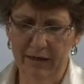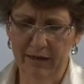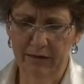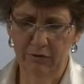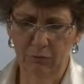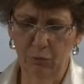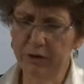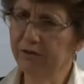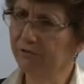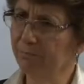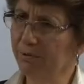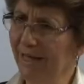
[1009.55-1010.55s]
And
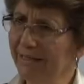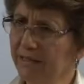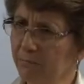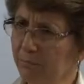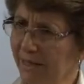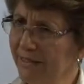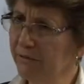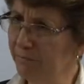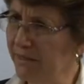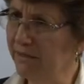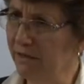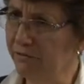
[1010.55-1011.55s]
what does blank and
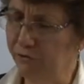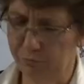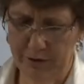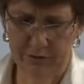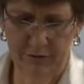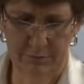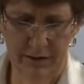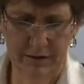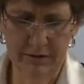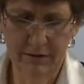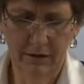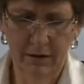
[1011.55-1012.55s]
blank mean on your
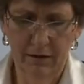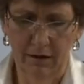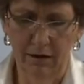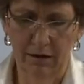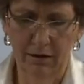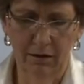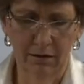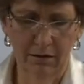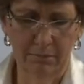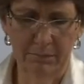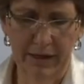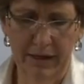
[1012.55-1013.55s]
resume?
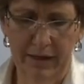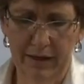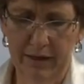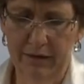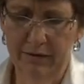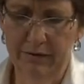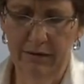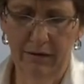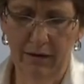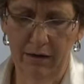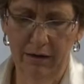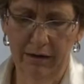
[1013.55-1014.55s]

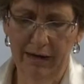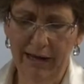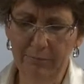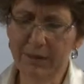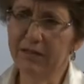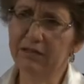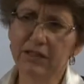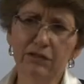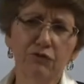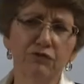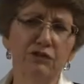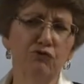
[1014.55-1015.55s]
And how many
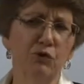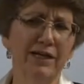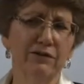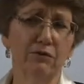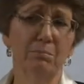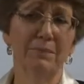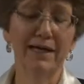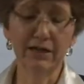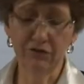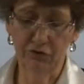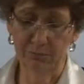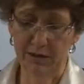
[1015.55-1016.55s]
years did you handle
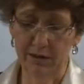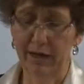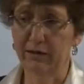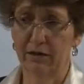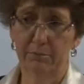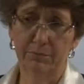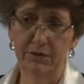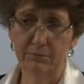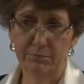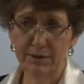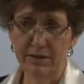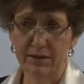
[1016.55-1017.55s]
management at
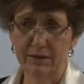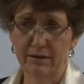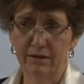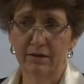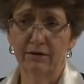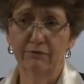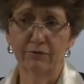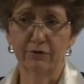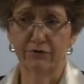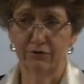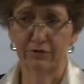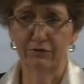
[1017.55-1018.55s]
company B
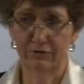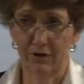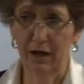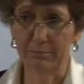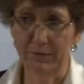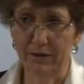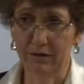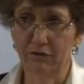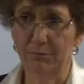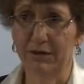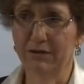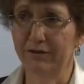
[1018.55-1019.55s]
versus not
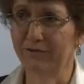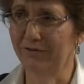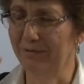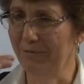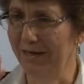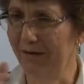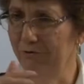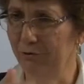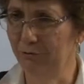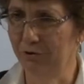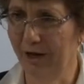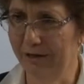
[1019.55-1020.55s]
management? Because they may
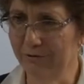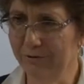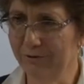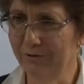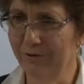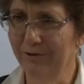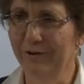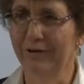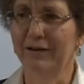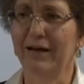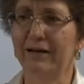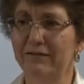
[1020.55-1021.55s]
have 2 titles.
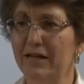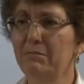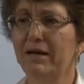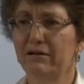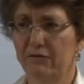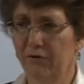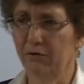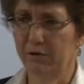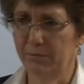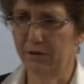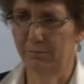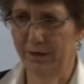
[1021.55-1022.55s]
And they may have
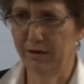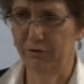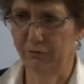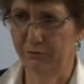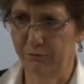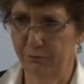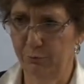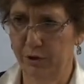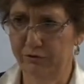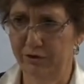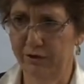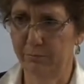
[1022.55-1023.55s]
only been a manager
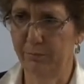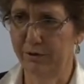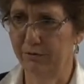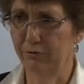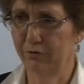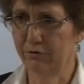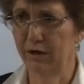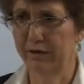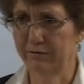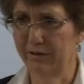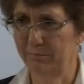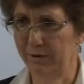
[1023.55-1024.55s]
for 1 year, but it looked
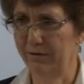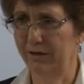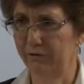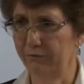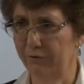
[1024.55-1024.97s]
like they've been